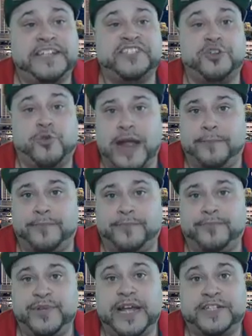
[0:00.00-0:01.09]
Instagram.
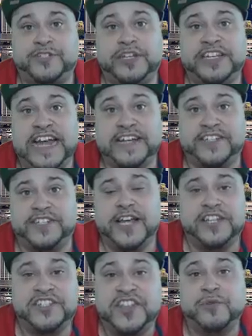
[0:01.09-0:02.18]
It's really nice.
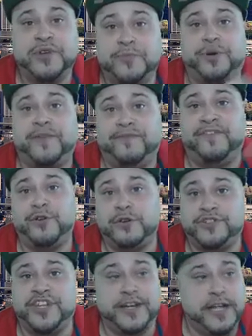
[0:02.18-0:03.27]
It's a thing where you put up
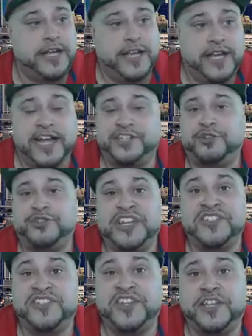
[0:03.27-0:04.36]
photos and it shows
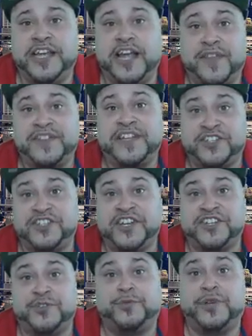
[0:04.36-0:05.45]
instantly. I think that's
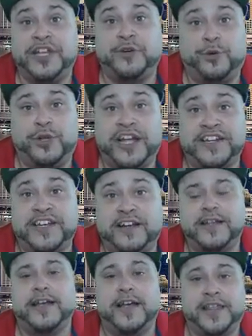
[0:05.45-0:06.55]
such a really cool
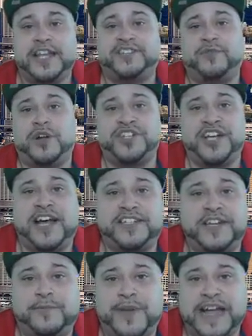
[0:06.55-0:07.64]
idea. Thanks for watching,
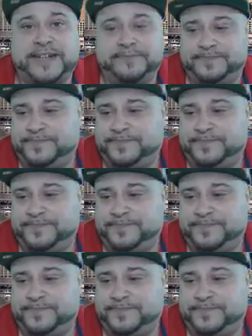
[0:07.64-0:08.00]
guys. Bye.